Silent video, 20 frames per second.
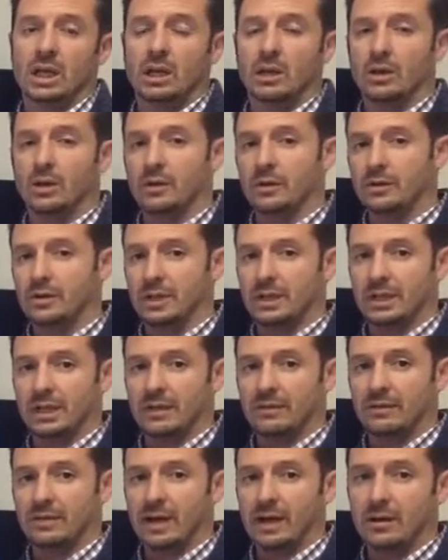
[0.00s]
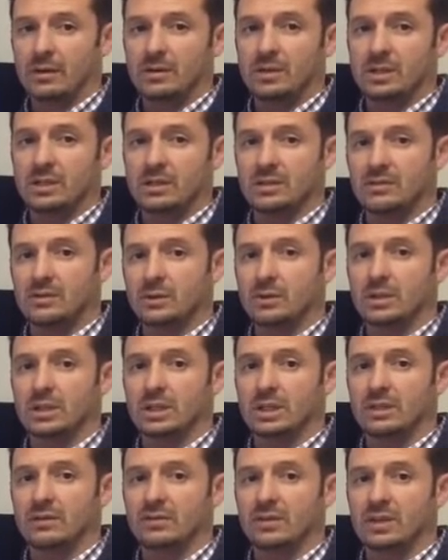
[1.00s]
Another thing that I found is if you can
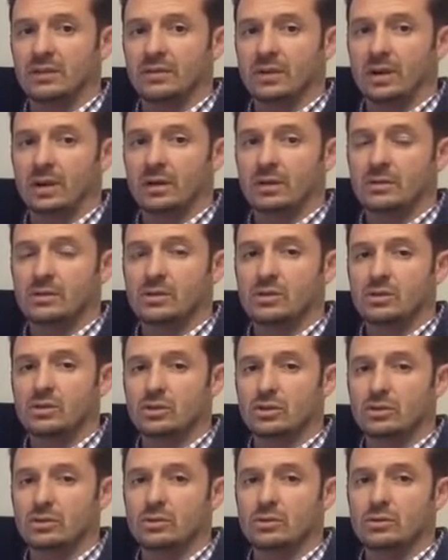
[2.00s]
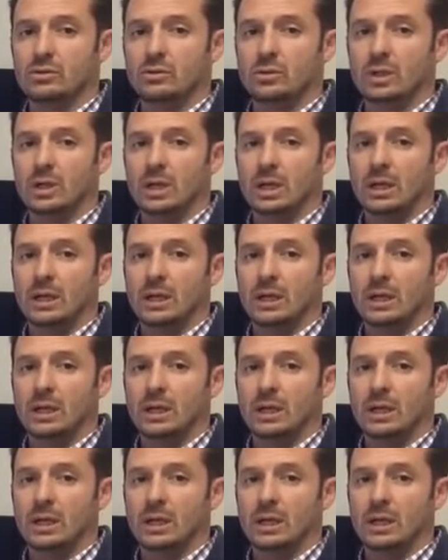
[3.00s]
give gift cards to,